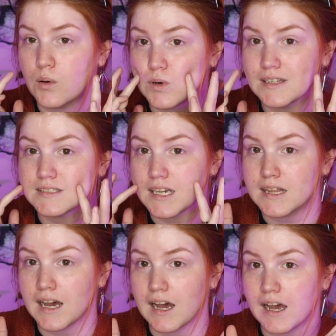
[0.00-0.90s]
I wouldn't say
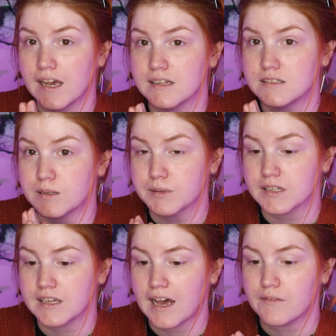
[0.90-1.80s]
that I
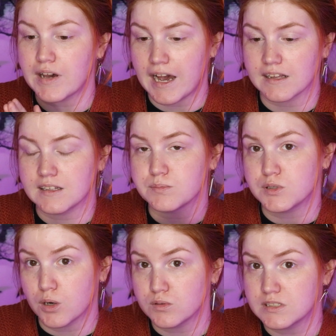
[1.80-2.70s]
typically have acne
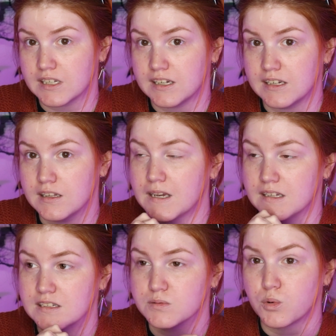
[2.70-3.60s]
prone skin. It
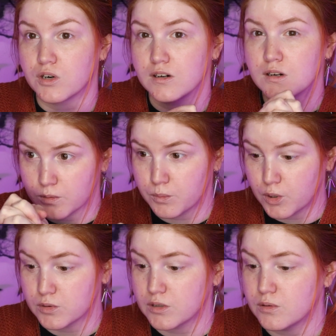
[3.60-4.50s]
is more
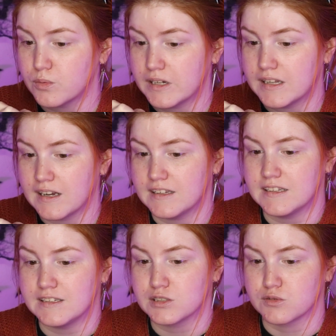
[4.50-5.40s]
hormonal when
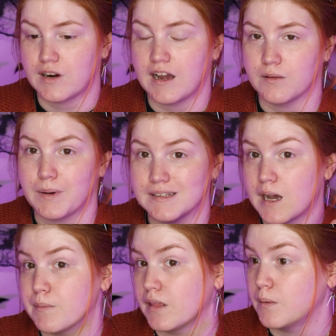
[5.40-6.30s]
it is around my
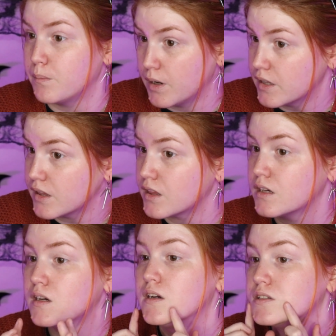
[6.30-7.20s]
time of the month.
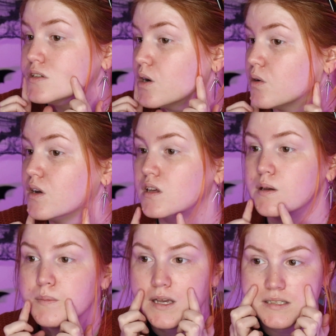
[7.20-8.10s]
So
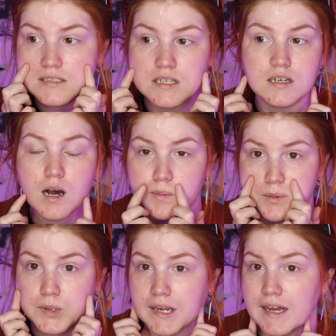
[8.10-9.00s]
you may see a
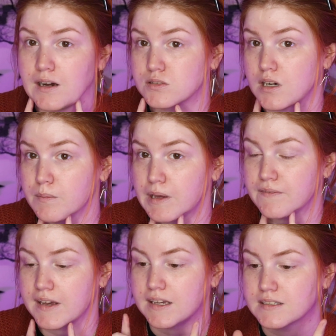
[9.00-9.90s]
couple breakouts on my
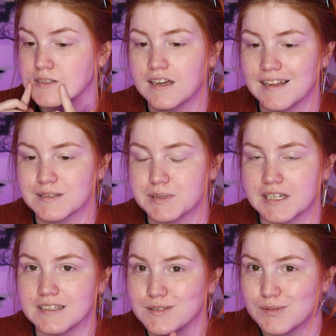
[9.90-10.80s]
face, and that's
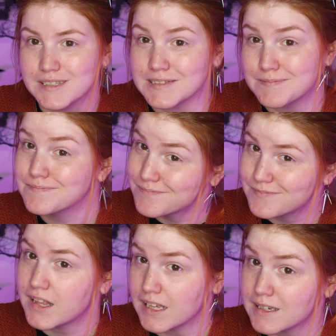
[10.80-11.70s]
because it was
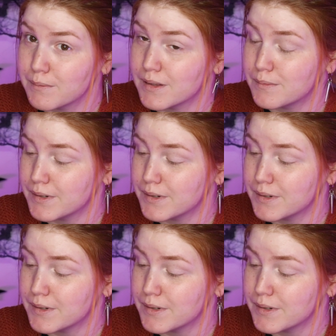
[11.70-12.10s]
that time of the